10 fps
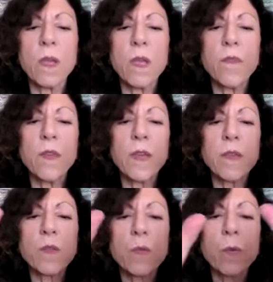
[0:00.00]
If it
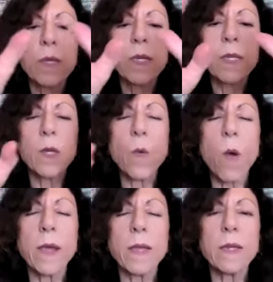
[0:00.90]
gets really
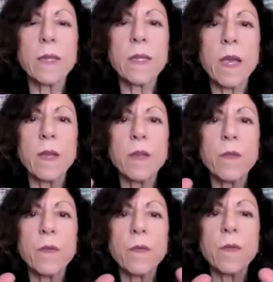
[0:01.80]
quiet inside
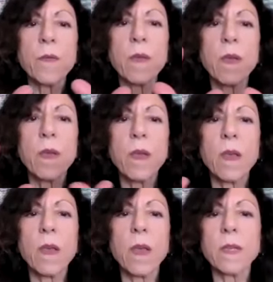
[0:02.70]
you
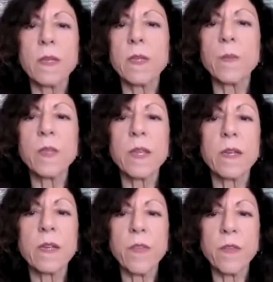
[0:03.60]
and it seems
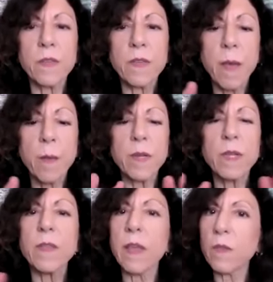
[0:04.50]
like nothing's
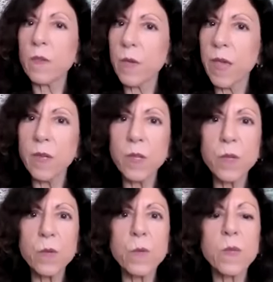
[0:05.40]
happening, that's okay too.